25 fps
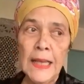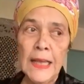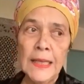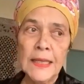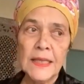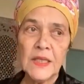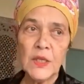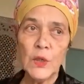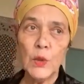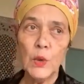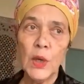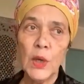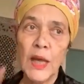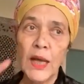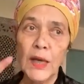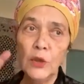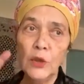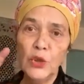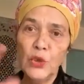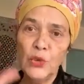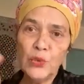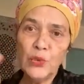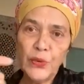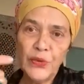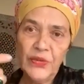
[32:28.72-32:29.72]
So
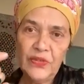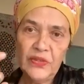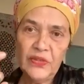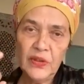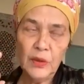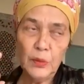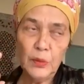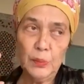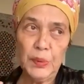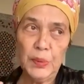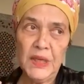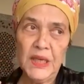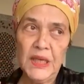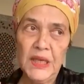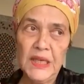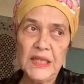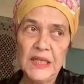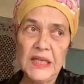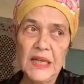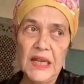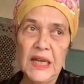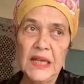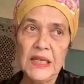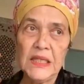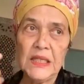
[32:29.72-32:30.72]
how do we think
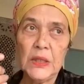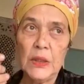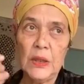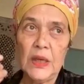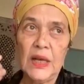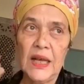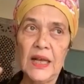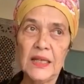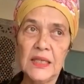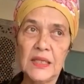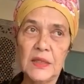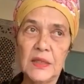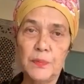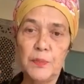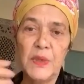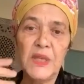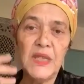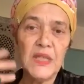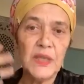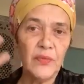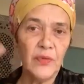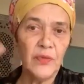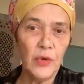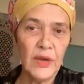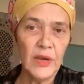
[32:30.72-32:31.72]
peace as
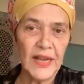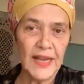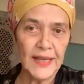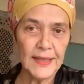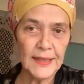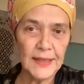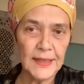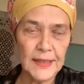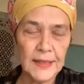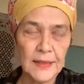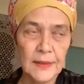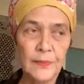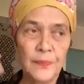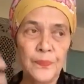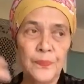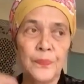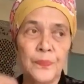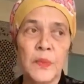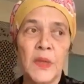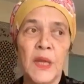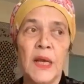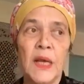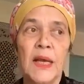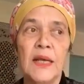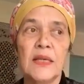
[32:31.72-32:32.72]
peacefulness,
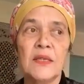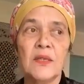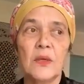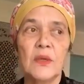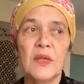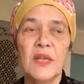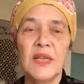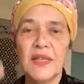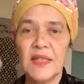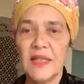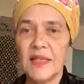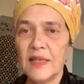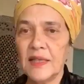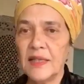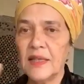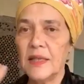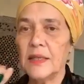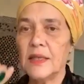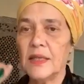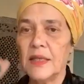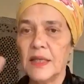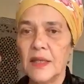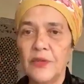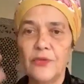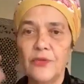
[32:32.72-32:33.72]
as a
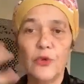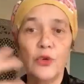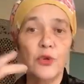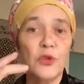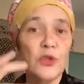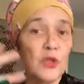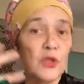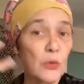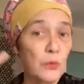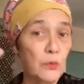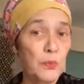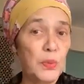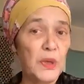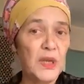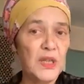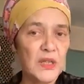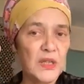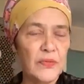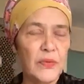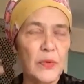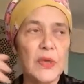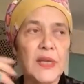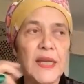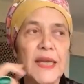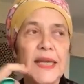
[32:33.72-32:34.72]
necessity for some
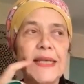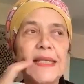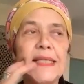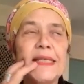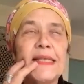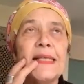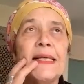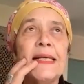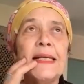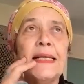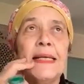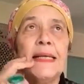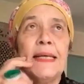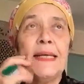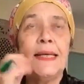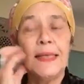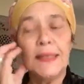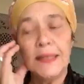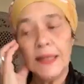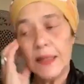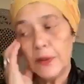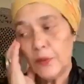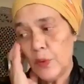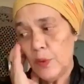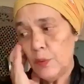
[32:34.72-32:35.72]
peacefulness?
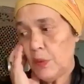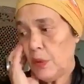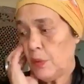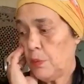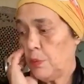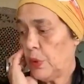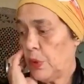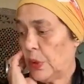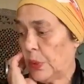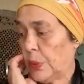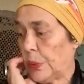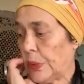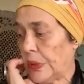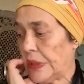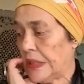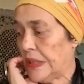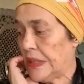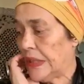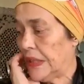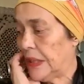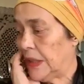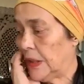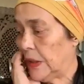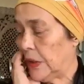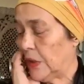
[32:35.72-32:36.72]
And I remember
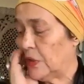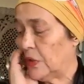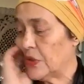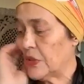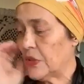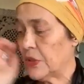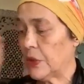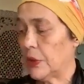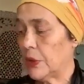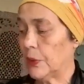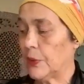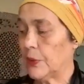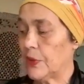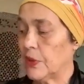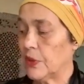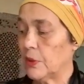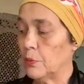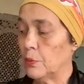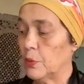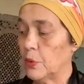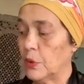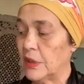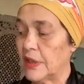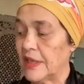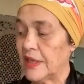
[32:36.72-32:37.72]
reading also
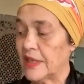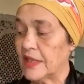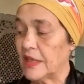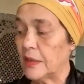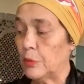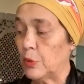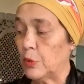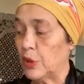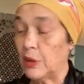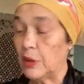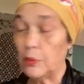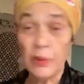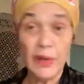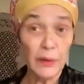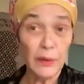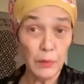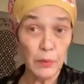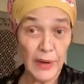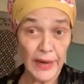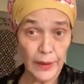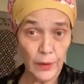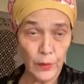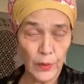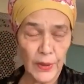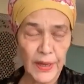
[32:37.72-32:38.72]
some testimony by
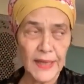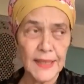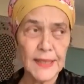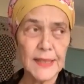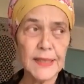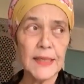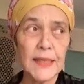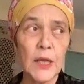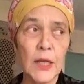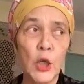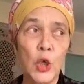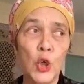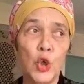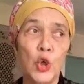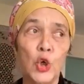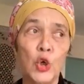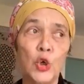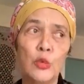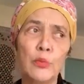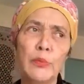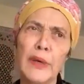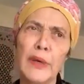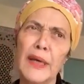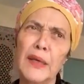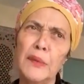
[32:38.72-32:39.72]
migrants
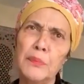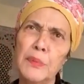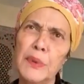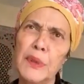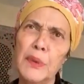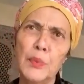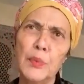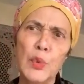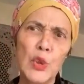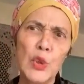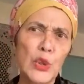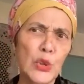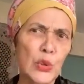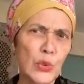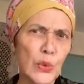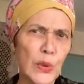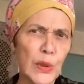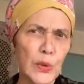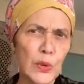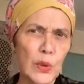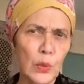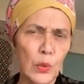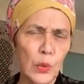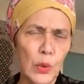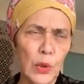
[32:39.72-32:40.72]
or by people
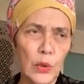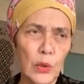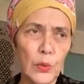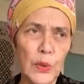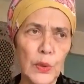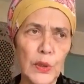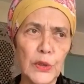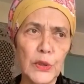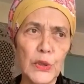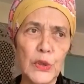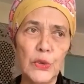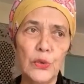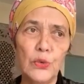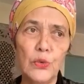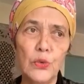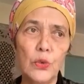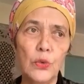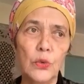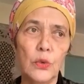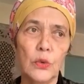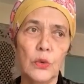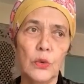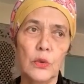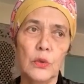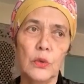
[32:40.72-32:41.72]
during the World War
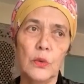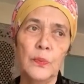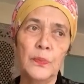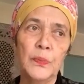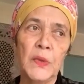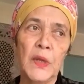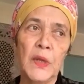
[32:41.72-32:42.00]
II